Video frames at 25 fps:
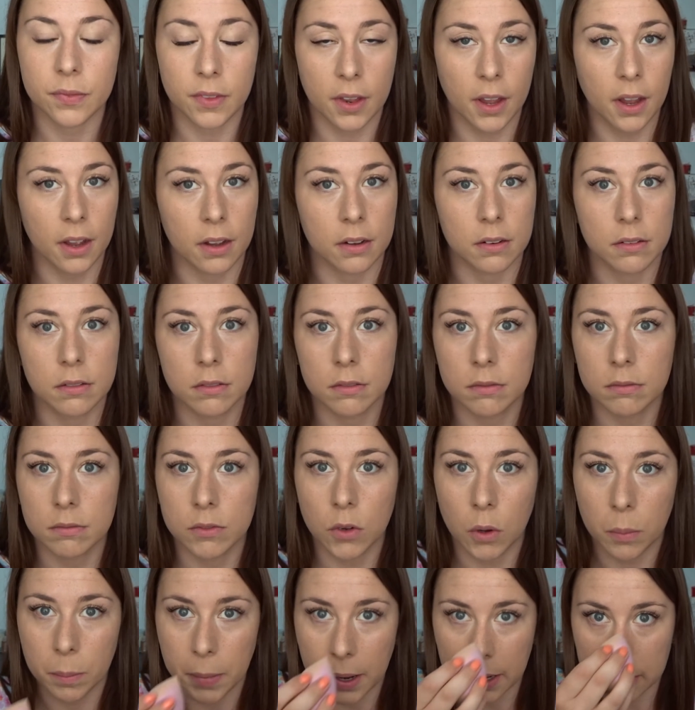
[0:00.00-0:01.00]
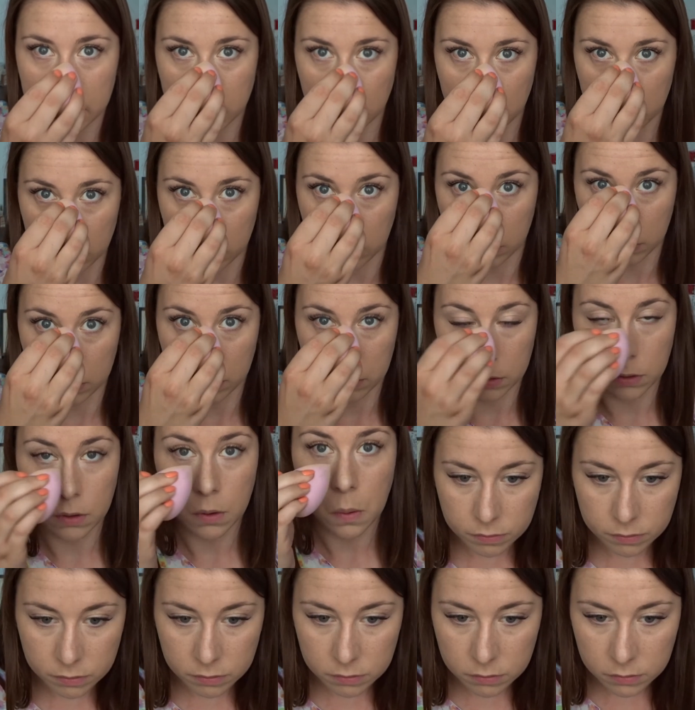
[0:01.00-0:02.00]
Yeah, not bad at all.
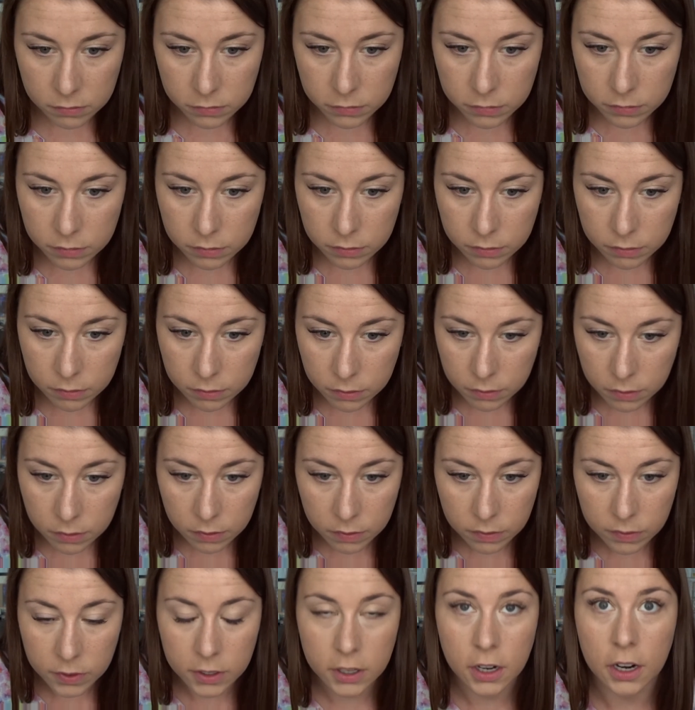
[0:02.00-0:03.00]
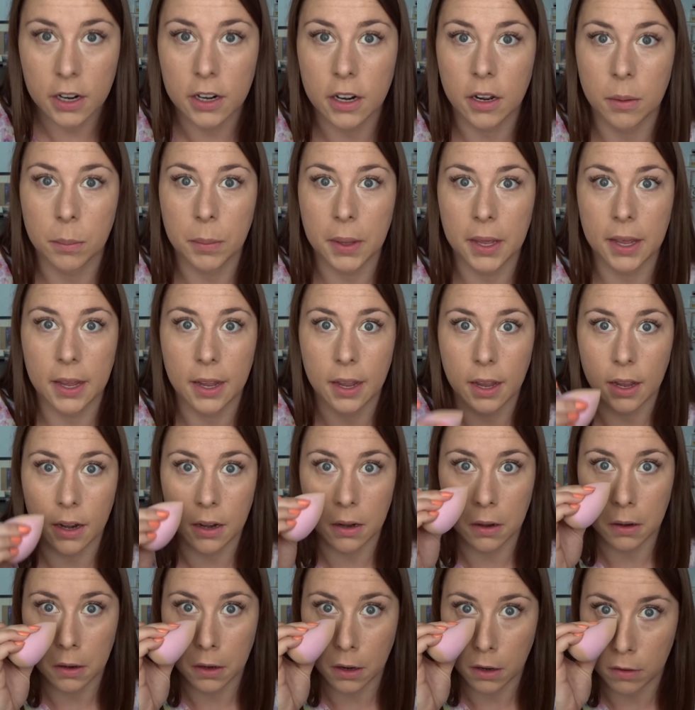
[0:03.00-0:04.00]
Put out an IP
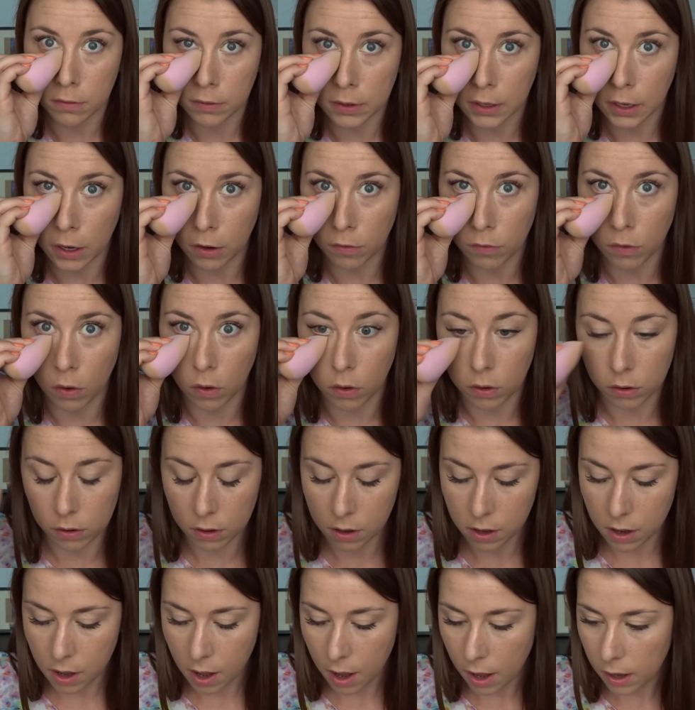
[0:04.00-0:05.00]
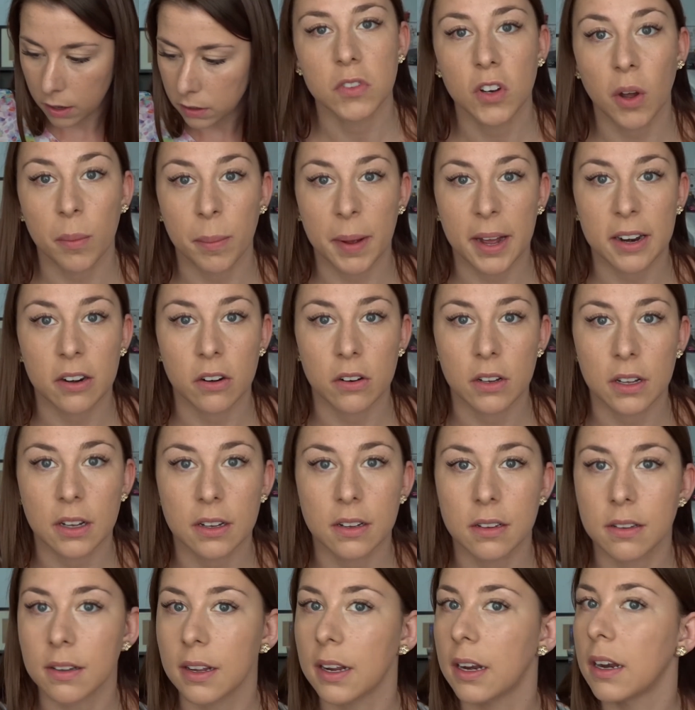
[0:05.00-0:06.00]
again, can't really go wrong. Not bad on the
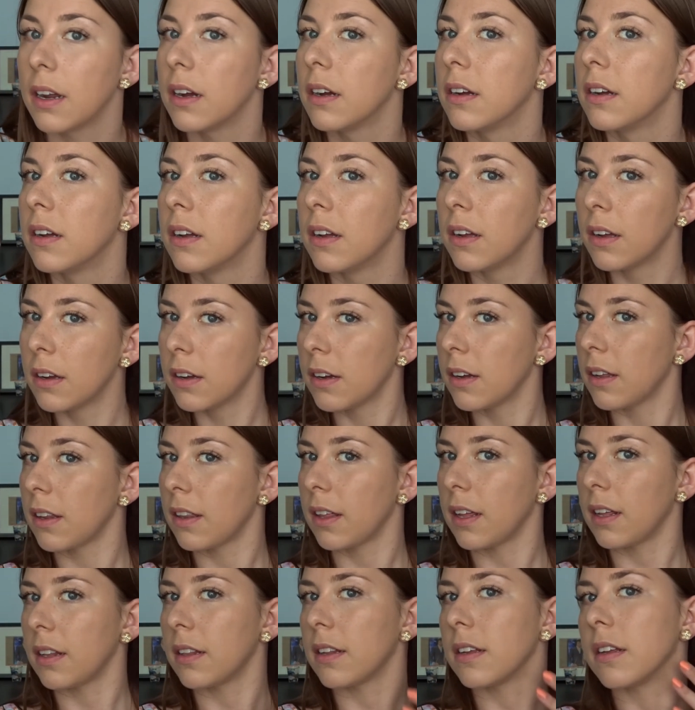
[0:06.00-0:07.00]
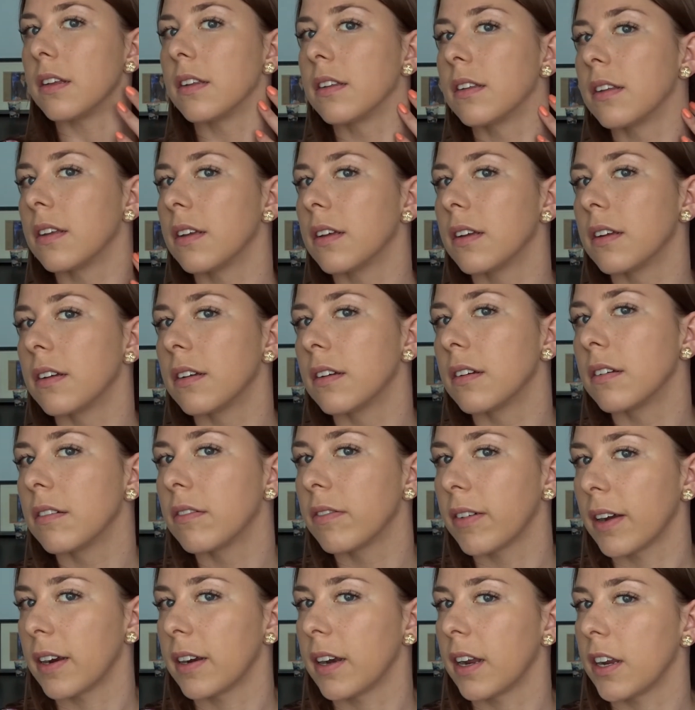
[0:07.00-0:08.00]
concealer. I think this
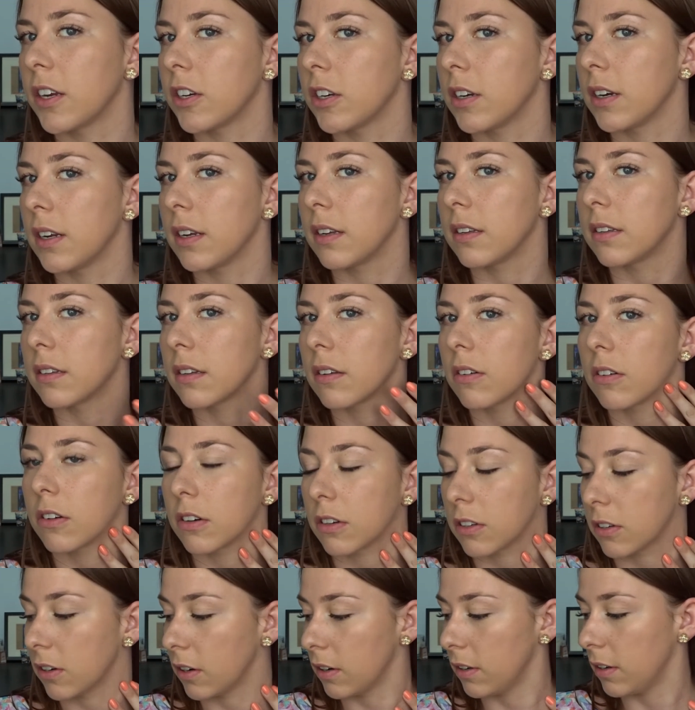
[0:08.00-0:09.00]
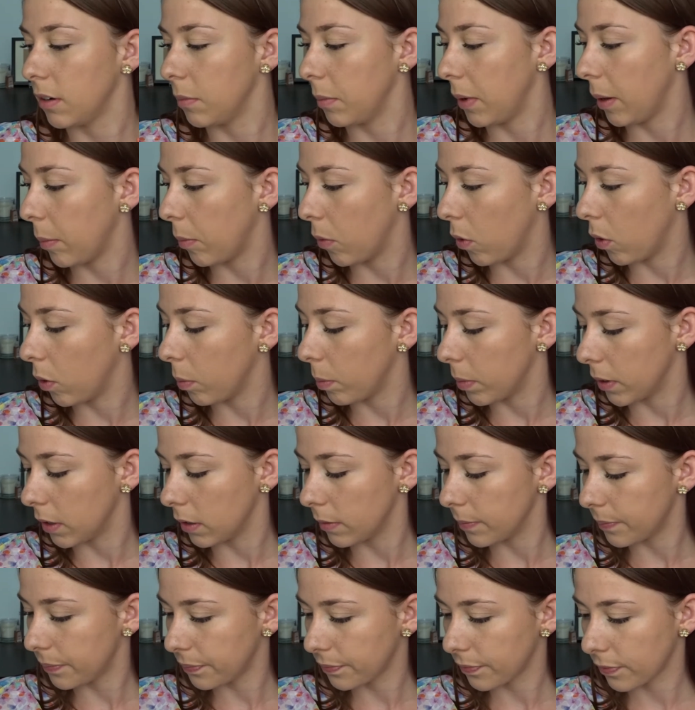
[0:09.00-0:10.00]
foundation is oxidising a bit more,
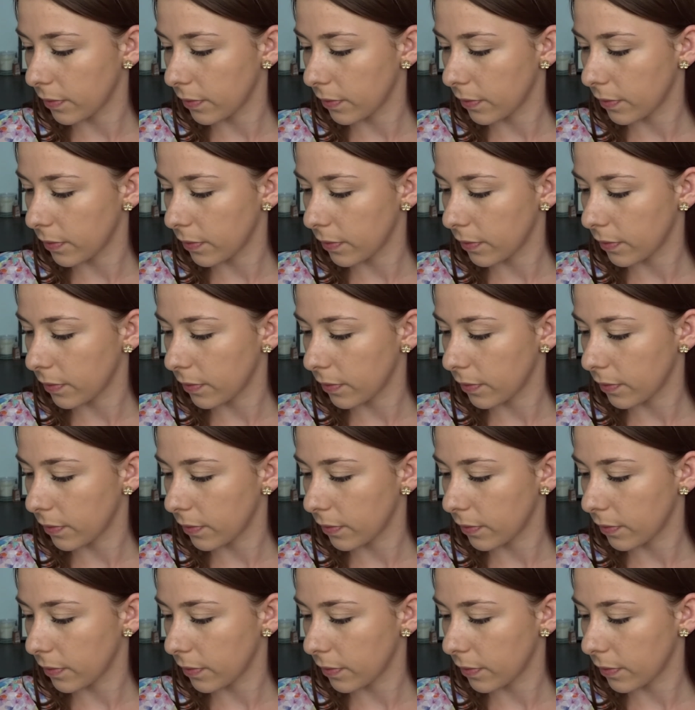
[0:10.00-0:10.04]
but